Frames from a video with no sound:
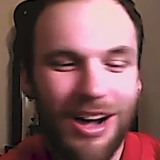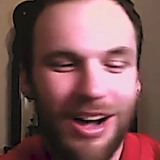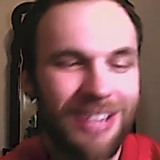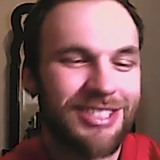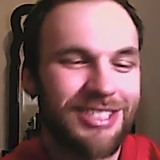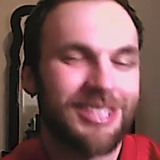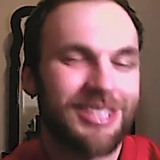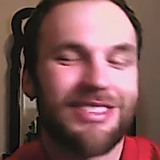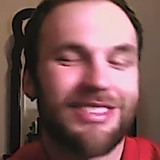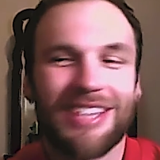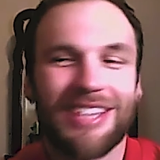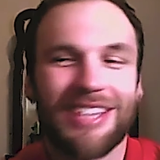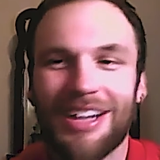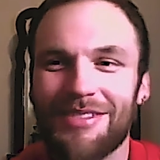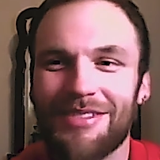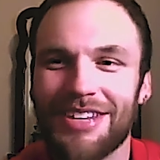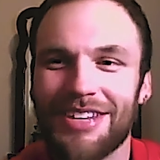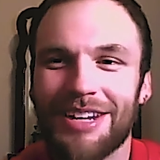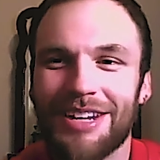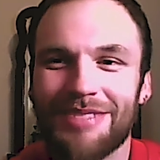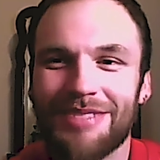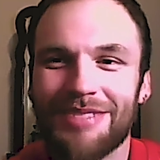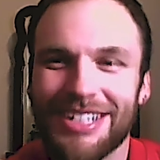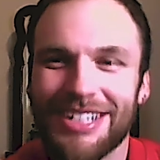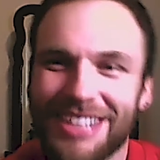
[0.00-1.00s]
something I'm
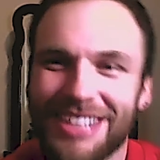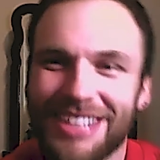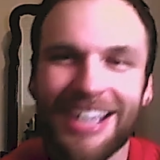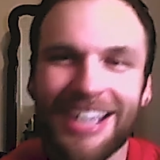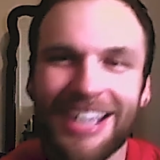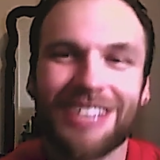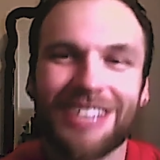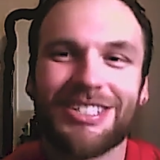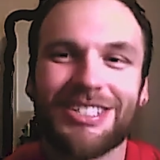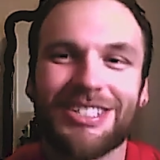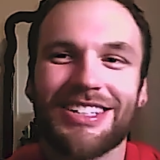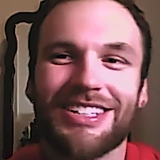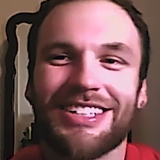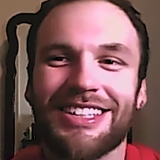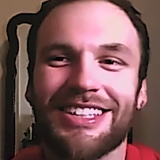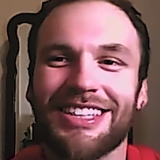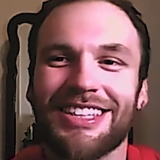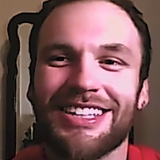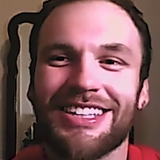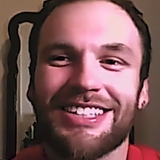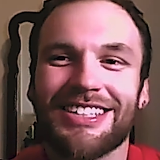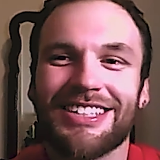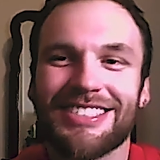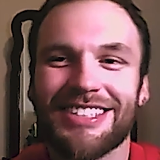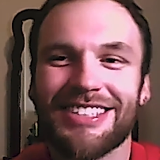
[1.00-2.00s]
in, I'm like, dang, I should have did
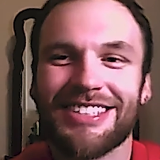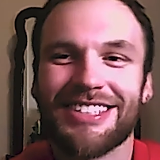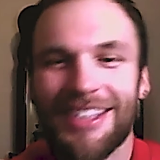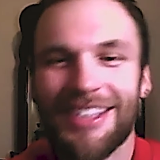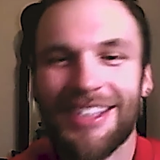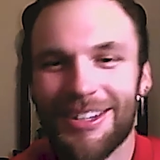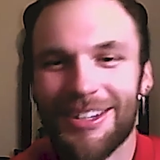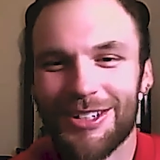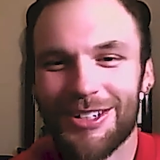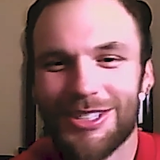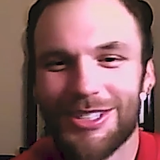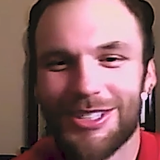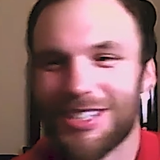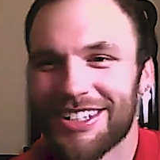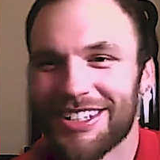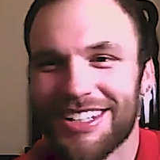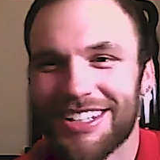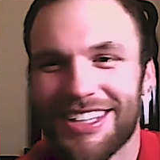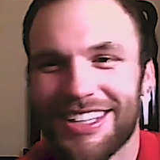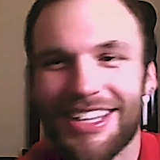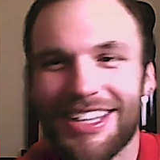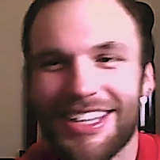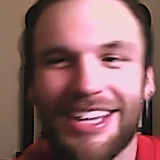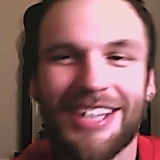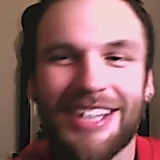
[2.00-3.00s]
this. I should have
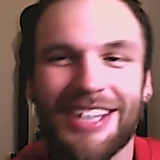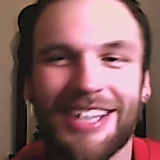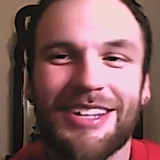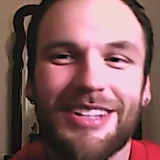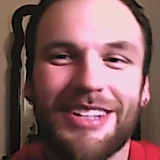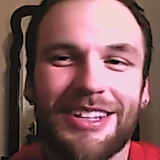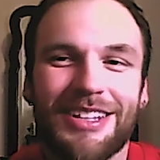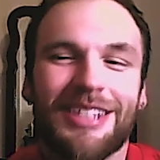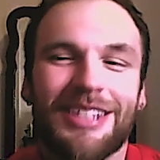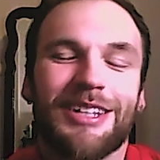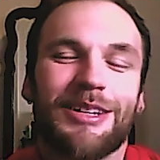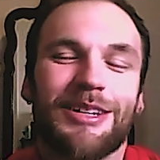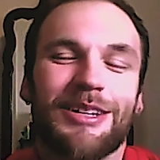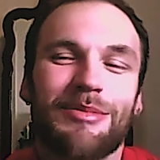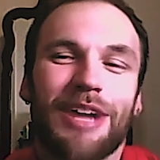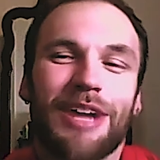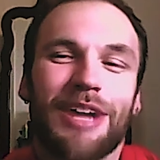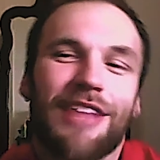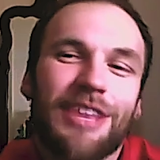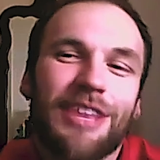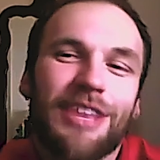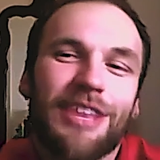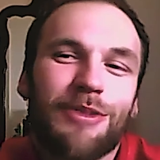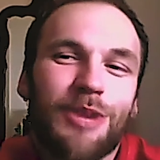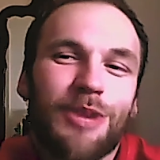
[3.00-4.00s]
done that. But
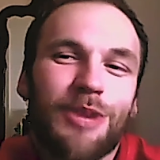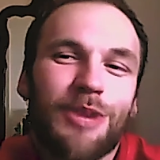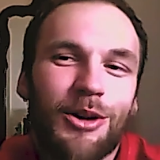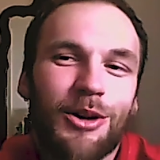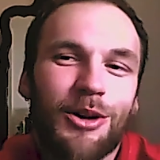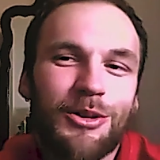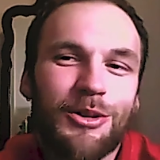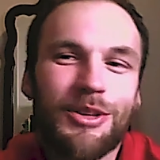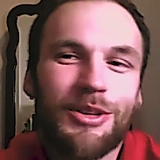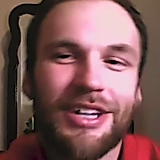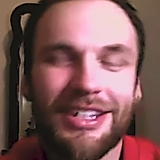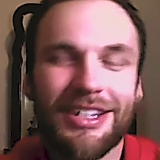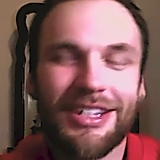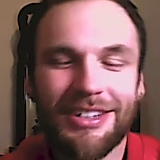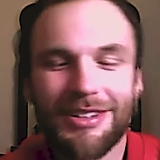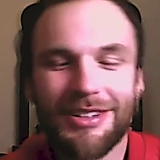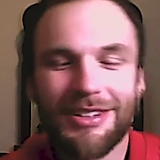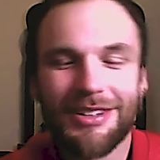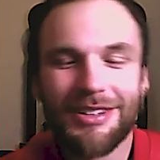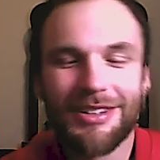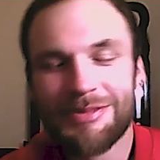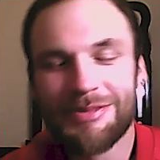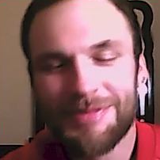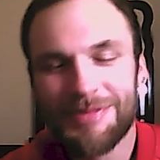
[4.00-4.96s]
I think we all do that, you know?